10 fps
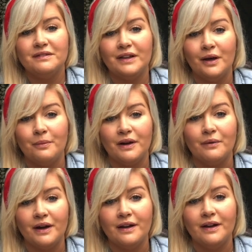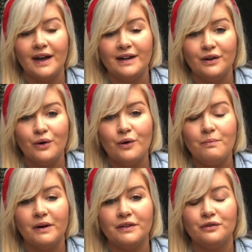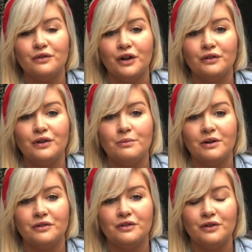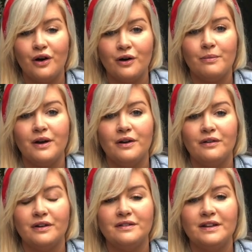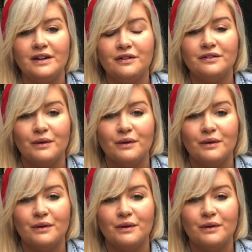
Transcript: A little bit quick, I know, but there's not too much to talk about on containers.